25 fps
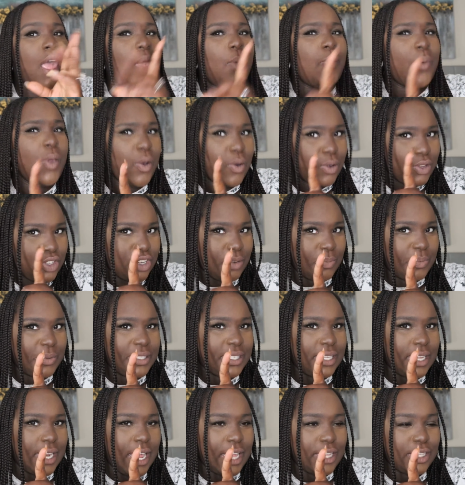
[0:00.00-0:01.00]
And we gonna jump
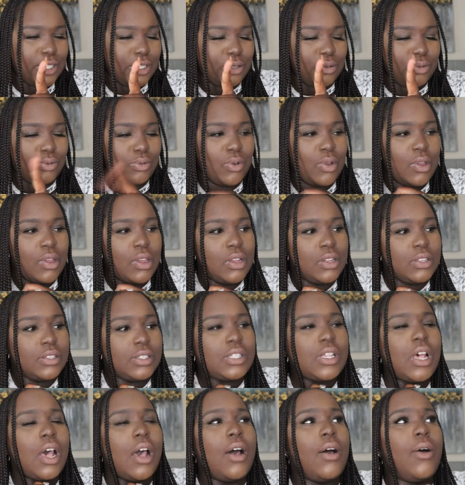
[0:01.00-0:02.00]
into that, too.
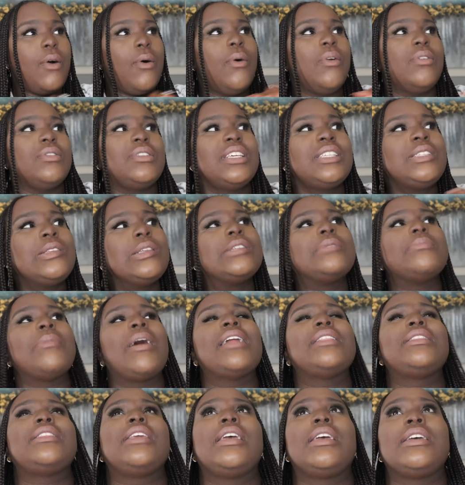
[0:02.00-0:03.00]
So, this was
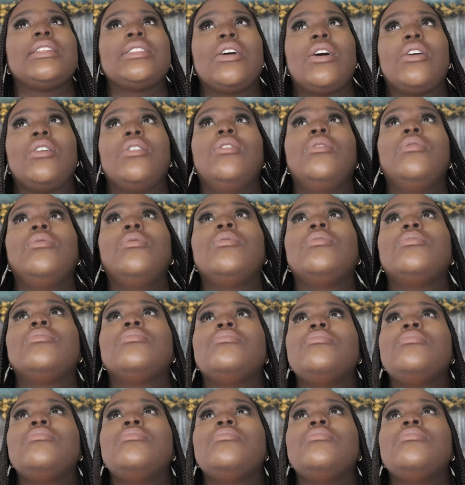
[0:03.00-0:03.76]
my thing, though.